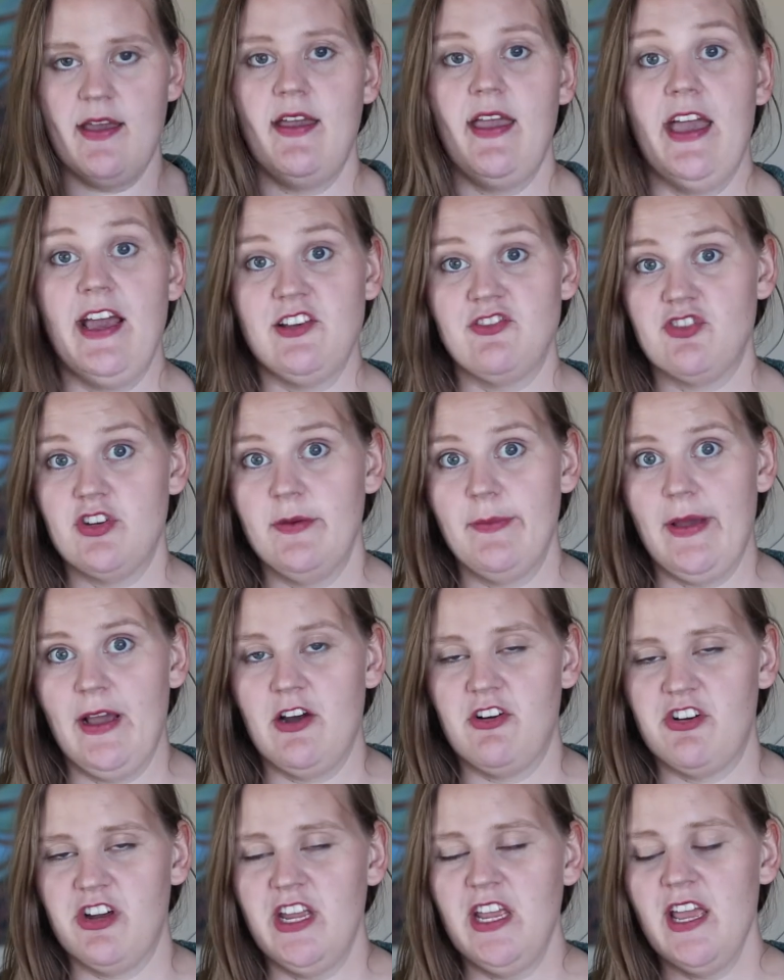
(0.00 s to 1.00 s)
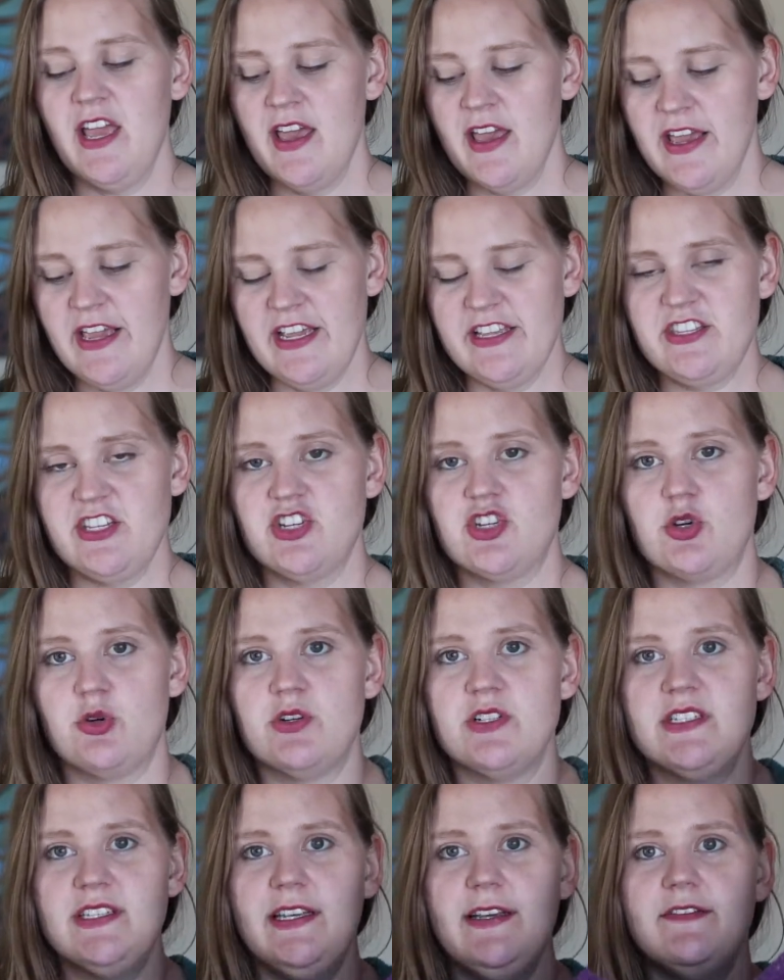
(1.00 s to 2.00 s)
Andrea Mowry. It's a
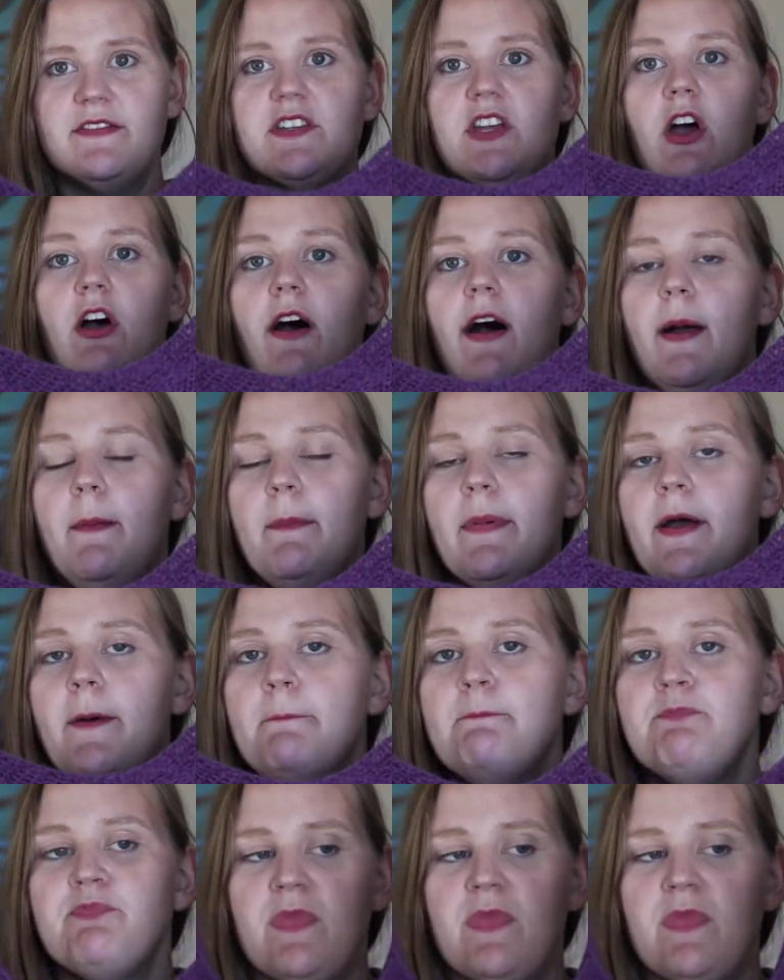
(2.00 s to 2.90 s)
short sleeve top.